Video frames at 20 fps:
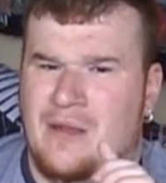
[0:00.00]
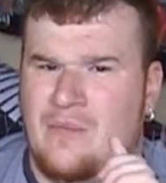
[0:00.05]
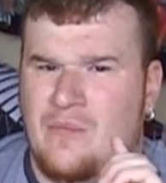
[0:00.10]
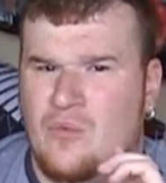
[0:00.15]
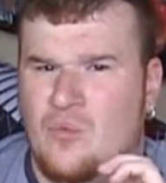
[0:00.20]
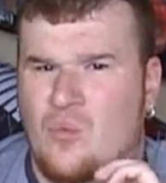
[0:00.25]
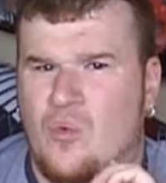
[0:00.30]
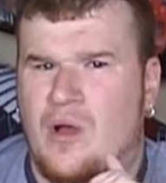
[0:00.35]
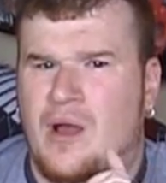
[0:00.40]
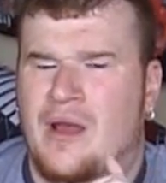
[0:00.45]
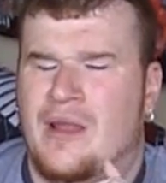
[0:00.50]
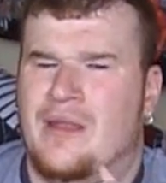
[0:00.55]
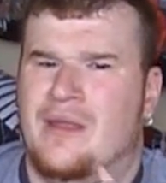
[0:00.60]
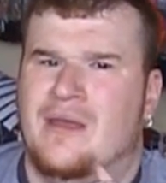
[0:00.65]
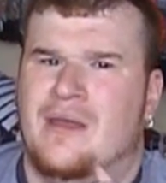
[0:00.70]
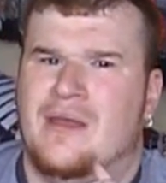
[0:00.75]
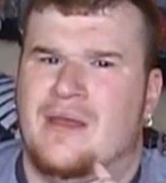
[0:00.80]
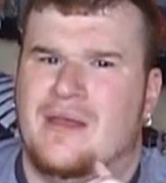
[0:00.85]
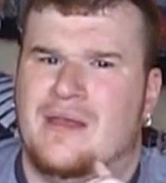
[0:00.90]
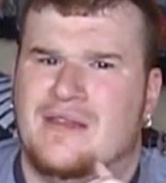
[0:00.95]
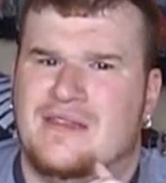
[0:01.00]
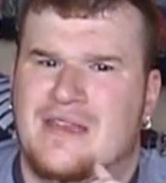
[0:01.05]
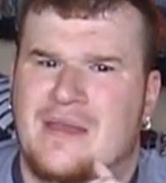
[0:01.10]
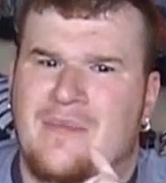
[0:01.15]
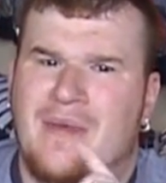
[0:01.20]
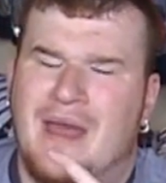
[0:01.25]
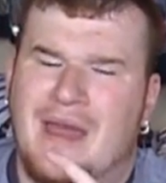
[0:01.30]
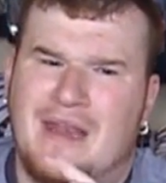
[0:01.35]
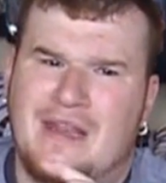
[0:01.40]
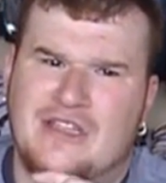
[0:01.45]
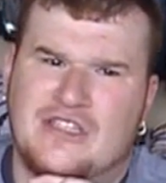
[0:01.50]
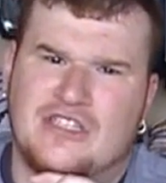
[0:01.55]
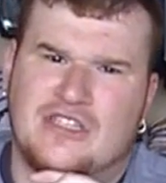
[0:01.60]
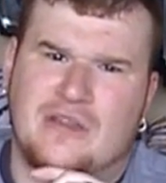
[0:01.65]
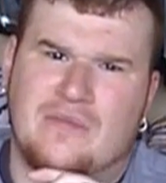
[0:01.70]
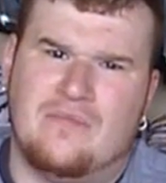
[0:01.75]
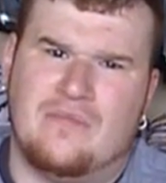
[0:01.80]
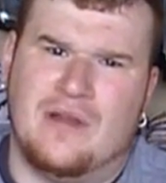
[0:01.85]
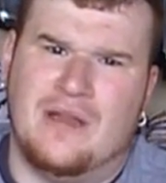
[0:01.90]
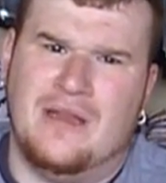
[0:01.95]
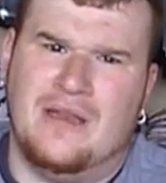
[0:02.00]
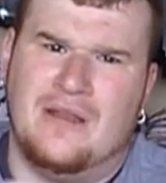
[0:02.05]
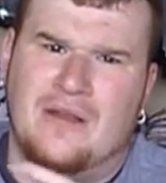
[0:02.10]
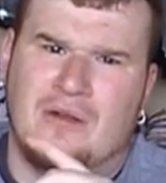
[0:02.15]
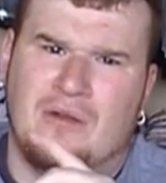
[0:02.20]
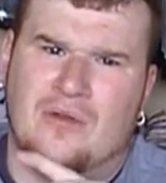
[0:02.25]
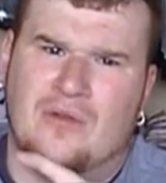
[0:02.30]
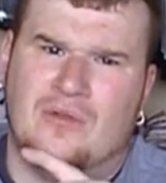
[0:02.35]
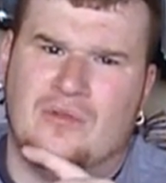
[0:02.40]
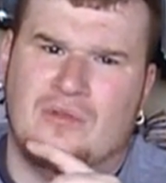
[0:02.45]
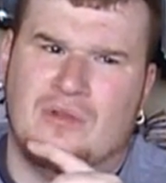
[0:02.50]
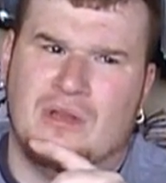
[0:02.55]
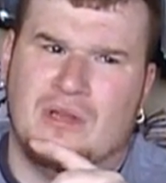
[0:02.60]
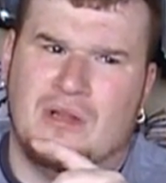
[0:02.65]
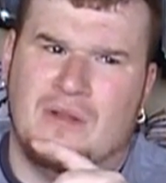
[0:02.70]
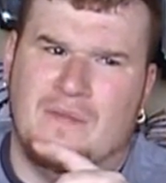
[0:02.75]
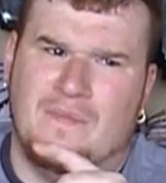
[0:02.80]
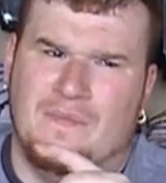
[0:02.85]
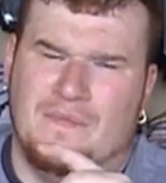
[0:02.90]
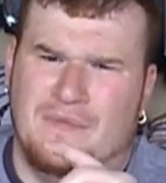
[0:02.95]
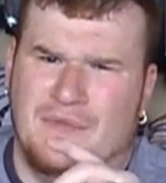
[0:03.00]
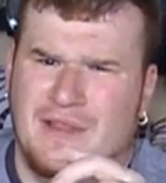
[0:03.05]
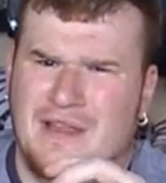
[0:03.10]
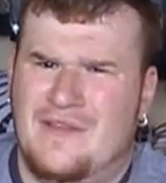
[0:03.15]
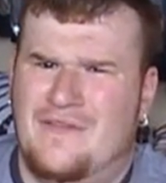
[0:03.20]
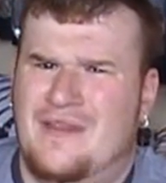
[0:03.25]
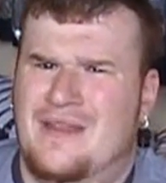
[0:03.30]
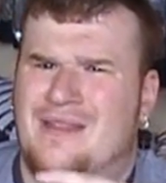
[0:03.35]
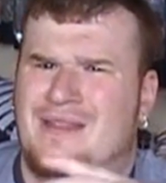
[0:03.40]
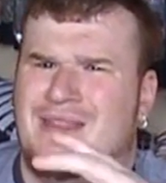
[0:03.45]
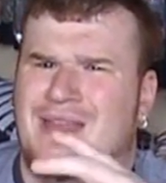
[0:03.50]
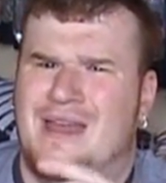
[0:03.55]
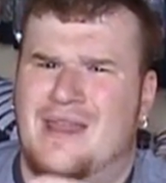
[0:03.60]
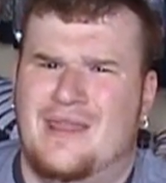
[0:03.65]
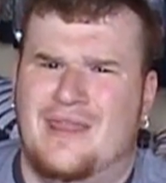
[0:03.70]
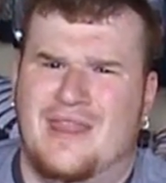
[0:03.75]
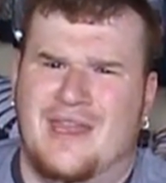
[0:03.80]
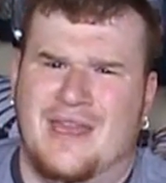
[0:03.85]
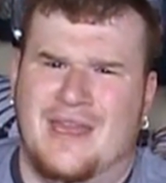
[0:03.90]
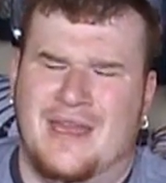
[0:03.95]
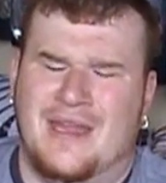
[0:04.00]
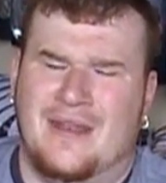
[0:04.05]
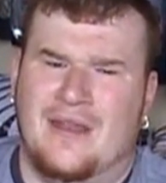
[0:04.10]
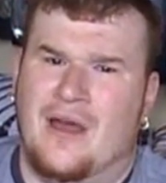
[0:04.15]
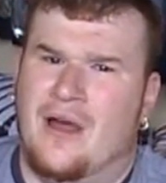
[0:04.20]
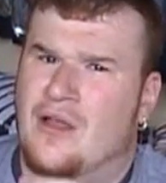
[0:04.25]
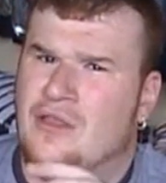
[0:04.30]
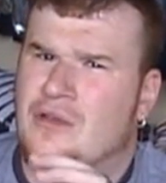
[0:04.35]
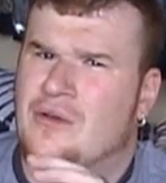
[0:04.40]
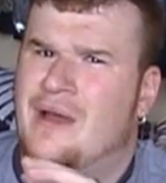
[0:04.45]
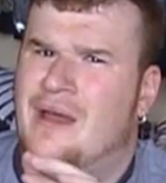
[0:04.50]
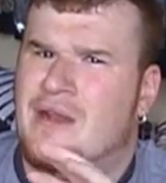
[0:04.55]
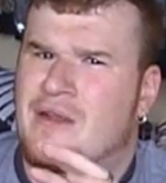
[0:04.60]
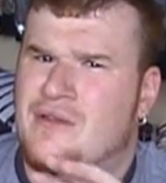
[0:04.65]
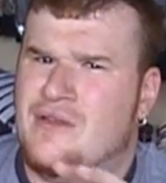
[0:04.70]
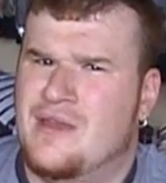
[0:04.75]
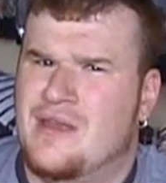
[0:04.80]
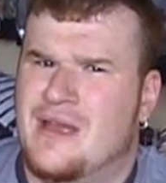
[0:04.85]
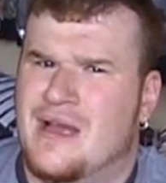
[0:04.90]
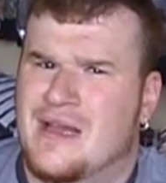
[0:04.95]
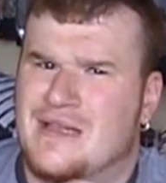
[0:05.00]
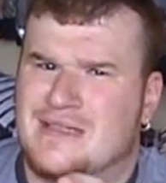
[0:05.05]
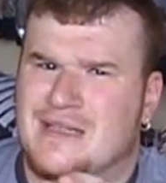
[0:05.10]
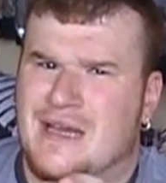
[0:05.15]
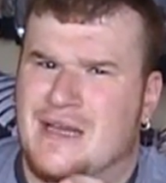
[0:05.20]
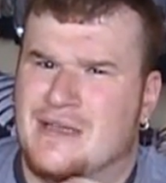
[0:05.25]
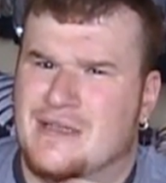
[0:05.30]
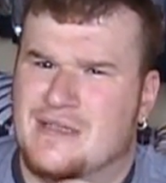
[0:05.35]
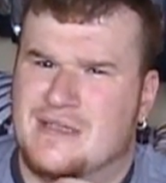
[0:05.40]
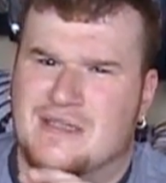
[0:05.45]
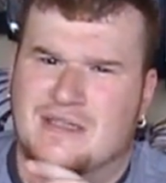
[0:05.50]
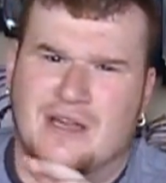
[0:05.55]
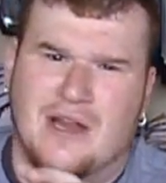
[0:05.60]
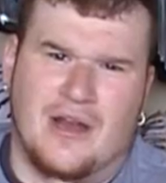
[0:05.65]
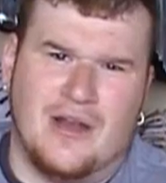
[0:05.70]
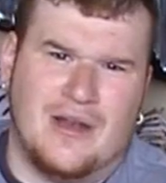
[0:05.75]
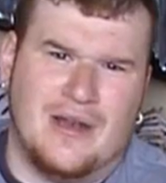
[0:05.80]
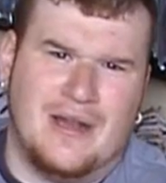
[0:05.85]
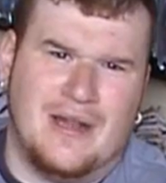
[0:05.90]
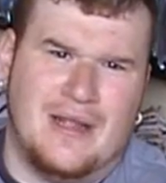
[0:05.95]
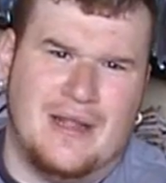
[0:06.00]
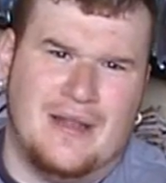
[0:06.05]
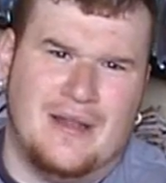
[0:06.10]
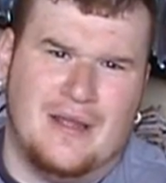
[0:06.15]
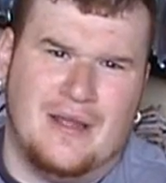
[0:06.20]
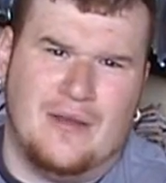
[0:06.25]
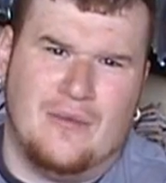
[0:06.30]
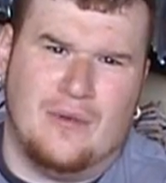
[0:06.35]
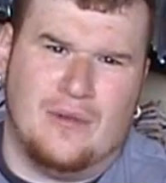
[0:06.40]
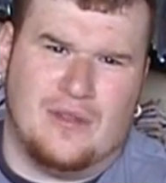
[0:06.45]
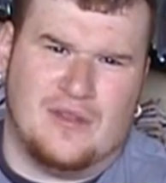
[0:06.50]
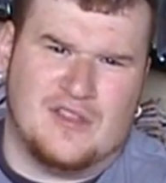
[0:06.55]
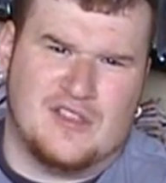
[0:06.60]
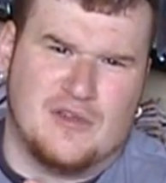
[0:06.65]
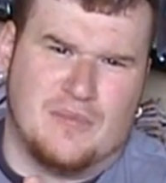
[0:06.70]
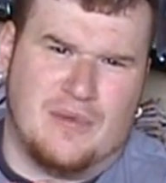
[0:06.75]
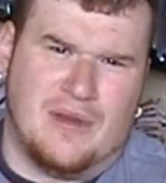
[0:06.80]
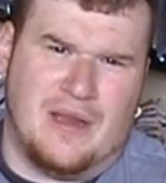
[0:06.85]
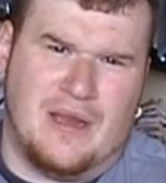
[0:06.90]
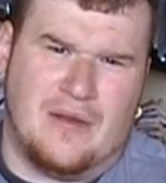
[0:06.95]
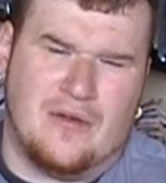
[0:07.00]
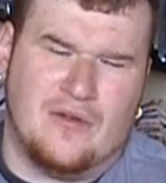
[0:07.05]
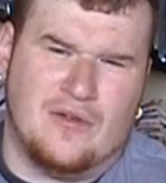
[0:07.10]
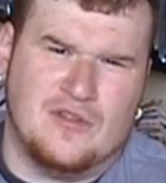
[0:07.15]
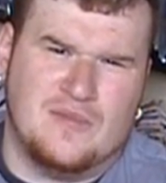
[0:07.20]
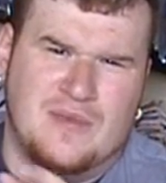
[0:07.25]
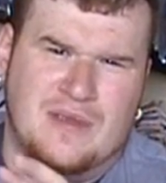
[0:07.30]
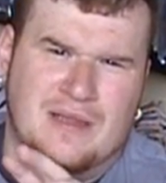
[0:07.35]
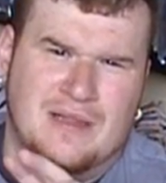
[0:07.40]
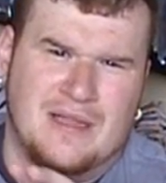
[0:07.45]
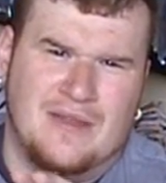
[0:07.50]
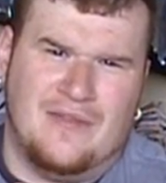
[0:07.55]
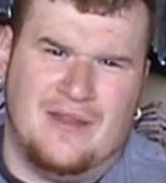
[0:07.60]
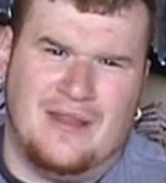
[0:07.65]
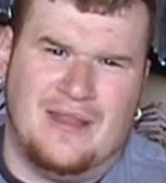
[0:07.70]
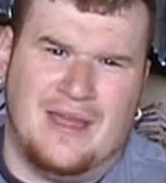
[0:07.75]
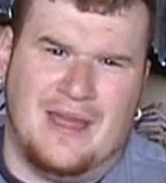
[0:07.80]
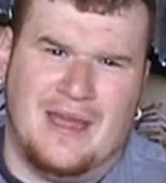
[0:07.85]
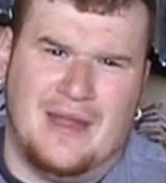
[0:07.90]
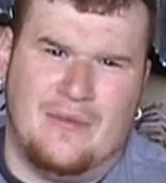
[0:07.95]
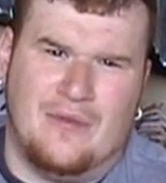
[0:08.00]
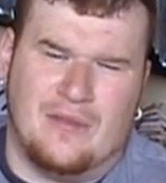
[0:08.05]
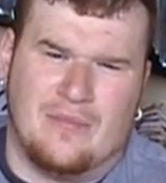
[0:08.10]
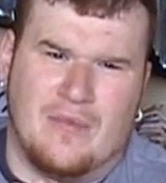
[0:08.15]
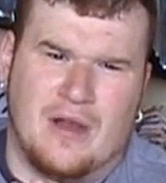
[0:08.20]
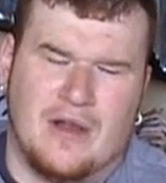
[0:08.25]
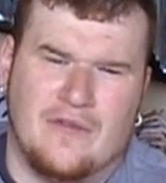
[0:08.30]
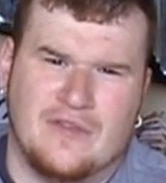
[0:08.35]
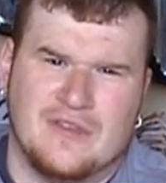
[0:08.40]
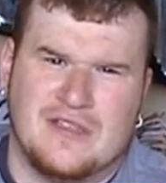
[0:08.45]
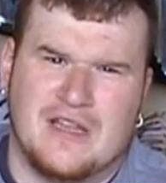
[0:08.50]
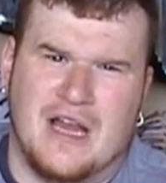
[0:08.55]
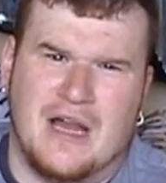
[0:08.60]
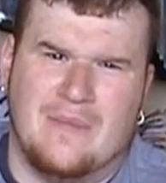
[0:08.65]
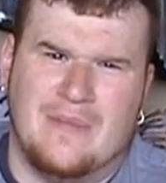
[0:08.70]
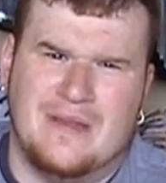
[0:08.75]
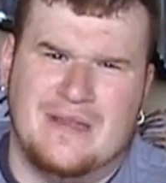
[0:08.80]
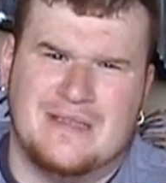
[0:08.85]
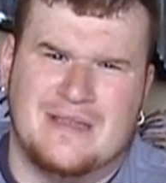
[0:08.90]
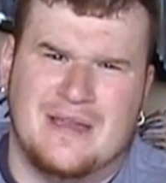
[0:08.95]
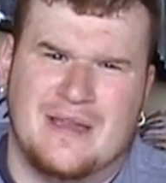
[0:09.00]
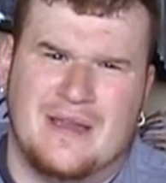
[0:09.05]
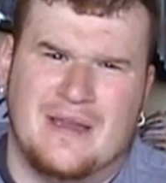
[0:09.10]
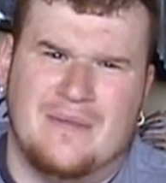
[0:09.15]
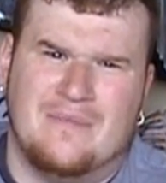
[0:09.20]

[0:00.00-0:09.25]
Number one, they managed to bring the whole living dead thing in. Although I know you guys kind of started it with the superheroes being living dead with Marvel Zombies.